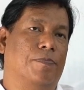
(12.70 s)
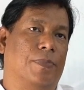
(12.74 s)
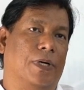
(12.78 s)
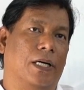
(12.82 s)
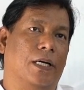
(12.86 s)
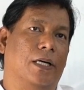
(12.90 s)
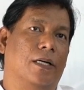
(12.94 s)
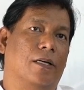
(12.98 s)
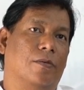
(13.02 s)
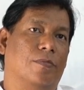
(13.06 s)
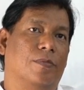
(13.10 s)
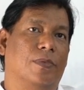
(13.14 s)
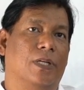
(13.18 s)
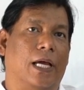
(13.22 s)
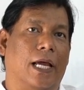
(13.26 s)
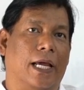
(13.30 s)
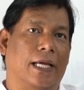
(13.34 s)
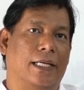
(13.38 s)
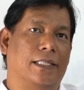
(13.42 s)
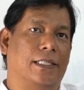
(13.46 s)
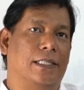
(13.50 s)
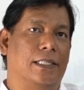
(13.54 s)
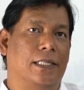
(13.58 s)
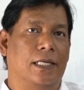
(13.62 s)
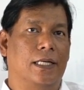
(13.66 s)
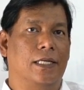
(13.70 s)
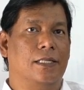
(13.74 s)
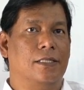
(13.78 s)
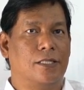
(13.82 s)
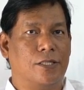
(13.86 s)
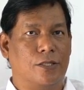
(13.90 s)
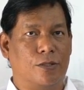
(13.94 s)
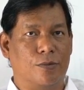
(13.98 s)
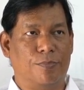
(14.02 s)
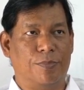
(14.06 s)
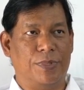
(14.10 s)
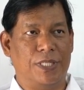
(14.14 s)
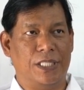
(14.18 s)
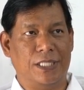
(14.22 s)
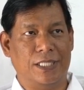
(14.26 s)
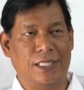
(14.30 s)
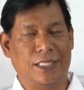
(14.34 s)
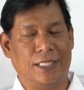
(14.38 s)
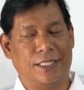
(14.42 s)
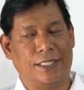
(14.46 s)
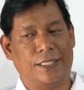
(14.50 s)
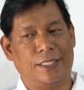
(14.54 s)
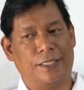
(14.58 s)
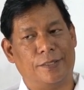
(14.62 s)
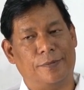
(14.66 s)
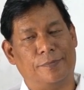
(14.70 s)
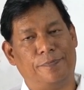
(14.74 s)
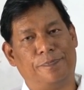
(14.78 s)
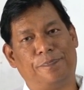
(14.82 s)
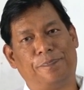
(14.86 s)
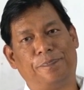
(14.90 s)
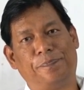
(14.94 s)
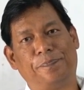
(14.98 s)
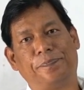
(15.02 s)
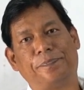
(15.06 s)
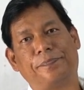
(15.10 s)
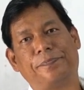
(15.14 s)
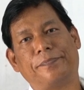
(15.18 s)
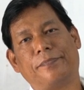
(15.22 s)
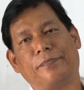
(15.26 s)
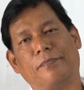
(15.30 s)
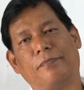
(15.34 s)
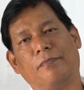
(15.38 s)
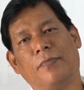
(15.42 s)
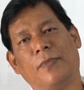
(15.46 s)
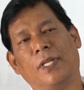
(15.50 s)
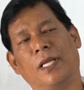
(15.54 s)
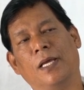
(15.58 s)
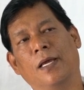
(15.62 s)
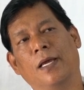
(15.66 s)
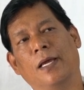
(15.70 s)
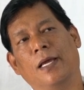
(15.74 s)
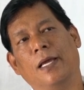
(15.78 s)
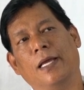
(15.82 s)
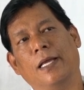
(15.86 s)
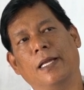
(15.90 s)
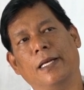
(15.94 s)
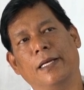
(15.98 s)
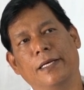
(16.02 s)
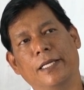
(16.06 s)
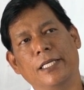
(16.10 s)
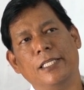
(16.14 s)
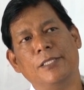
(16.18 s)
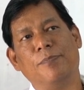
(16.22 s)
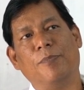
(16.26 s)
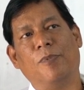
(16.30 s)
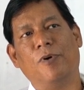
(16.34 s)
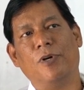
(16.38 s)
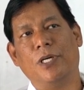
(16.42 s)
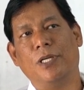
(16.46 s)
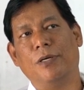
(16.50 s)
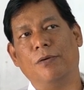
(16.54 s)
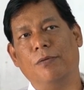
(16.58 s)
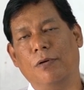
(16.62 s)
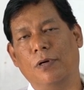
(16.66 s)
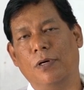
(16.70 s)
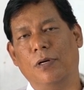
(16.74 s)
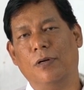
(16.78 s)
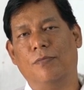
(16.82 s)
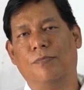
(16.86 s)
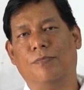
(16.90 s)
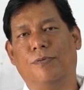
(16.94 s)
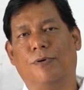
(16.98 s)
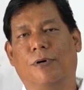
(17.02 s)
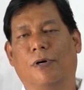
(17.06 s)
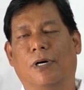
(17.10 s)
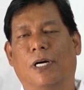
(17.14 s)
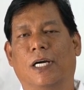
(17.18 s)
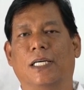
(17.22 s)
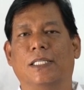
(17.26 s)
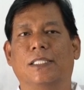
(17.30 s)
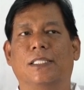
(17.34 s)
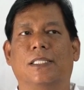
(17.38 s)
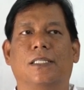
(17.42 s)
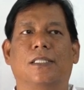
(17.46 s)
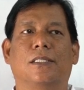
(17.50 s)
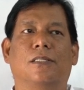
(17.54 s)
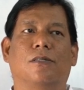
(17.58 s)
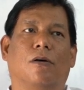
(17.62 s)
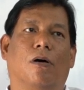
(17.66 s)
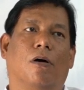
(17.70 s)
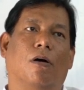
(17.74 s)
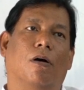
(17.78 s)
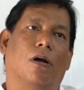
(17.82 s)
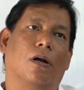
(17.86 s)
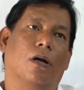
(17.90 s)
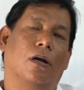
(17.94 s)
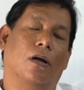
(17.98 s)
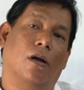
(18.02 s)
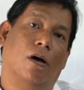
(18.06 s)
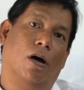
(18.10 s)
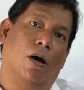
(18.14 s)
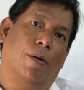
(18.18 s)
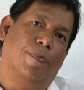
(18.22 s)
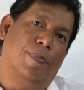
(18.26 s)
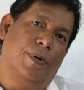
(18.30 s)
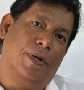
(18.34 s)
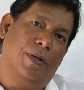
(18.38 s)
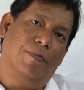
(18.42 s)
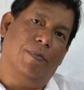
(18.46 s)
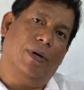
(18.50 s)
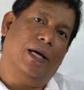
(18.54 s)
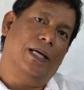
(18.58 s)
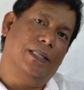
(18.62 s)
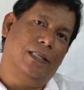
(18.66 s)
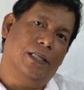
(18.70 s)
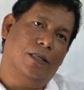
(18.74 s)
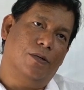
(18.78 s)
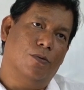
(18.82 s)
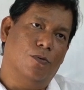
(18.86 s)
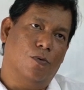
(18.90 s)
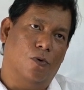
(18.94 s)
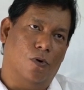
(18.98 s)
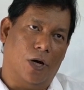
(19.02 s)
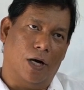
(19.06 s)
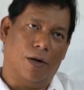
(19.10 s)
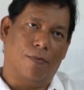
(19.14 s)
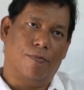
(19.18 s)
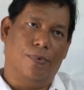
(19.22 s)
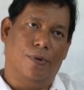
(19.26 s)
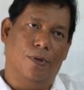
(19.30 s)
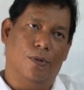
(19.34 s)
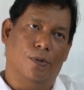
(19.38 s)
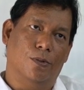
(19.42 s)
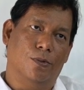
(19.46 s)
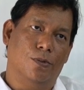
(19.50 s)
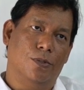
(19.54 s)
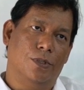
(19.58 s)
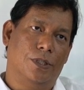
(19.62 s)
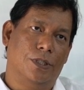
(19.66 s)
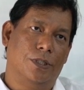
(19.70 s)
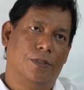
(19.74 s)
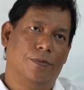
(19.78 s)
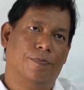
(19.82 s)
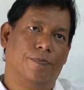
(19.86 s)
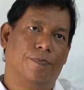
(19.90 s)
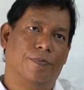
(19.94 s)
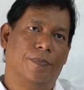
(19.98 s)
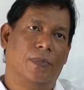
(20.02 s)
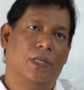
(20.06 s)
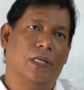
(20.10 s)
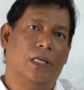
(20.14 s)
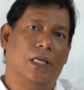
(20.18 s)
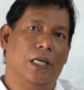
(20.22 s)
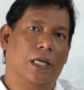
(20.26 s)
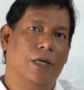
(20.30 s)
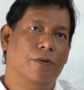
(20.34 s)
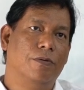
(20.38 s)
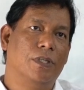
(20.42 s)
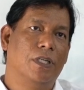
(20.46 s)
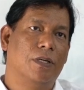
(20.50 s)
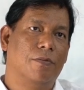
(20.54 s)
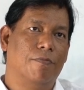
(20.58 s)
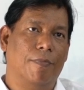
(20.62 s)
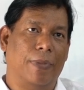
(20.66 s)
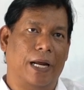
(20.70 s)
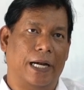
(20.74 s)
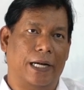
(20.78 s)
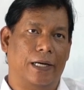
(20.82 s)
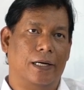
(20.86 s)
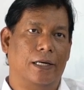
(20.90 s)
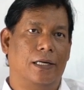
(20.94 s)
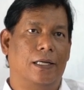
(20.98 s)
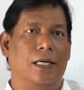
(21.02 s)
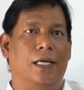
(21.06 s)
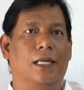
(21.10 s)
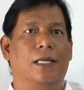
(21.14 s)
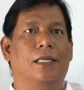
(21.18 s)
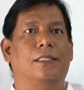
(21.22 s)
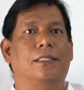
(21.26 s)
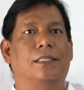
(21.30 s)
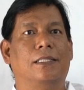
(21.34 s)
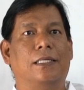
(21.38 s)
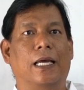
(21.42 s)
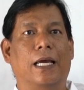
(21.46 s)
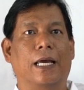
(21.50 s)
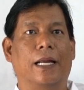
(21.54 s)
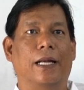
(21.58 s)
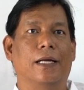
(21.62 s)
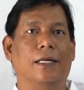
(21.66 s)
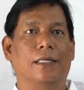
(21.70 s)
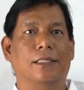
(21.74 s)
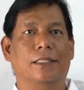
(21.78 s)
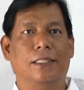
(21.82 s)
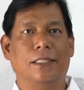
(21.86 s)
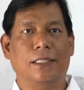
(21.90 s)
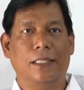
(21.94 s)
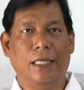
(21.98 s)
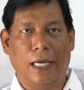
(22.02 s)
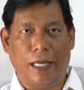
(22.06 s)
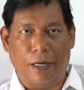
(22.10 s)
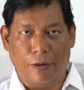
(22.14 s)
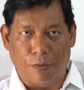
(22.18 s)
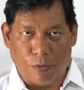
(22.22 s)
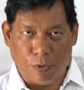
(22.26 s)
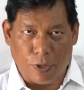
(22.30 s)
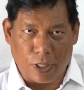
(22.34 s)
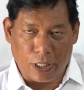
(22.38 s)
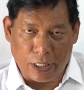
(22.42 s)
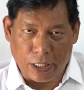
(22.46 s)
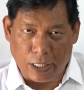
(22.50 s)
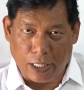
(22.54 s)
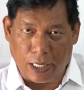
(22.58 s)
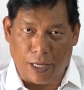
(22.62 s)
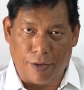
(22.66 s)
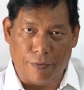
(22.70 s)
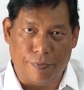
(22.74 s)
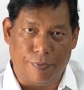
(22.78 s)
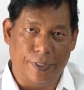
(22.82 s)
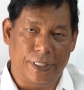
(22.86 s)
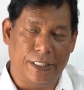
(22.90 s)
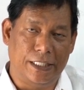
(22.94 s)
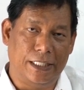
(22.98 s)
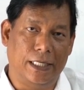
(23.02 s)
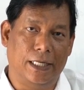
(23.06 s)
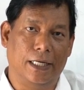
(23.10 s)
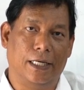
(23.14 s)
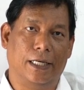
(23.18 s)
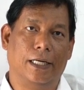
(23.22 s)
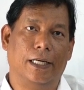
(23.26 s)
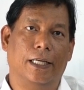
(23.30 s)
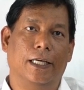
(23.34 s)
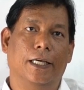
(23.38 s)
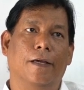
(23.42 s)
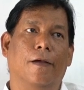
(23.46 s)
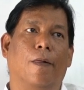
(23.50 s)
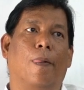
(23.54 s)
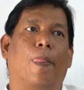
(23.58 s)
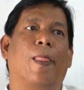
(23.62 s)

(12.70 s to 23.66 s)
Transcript: part of the excellence to business. This module focuses on optimizing workflows using materials, energy and water efficiently